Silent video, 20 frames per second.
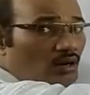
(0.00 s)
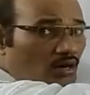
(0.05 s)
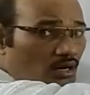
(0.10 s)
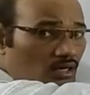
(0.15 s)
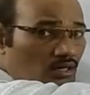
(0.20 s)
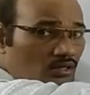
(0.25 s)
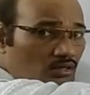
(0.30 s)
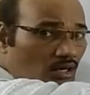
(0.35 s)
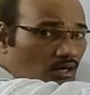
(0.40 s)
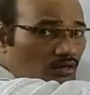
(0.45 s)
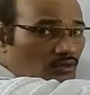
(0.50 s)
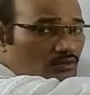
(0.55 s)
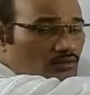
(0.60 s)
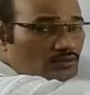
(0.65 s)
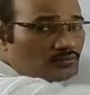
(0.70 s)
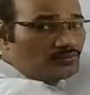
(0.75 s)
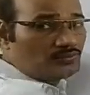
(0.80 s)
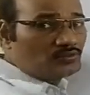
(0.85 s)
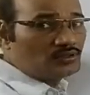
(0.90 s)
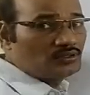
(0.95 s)
or
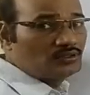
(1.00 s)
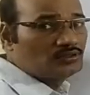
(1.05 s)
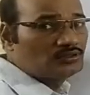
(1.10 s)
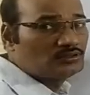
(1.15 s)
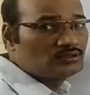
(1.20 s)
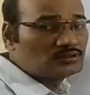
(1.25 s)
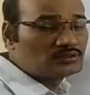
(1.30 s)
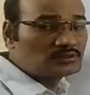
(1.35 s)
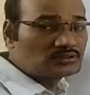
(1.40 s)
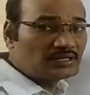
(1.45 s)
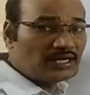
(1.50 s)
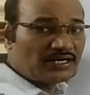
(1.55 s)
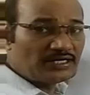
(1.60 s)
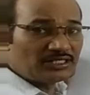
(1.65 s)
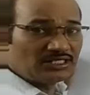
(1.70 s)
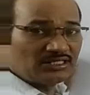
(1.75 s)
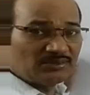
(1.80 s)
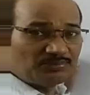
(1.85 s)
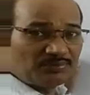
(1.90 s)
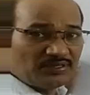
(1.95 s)
not,
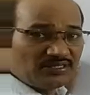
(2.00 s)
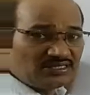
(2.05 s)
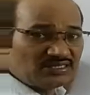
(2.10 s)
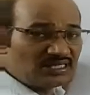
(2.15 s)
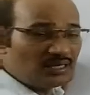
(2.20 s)
that depends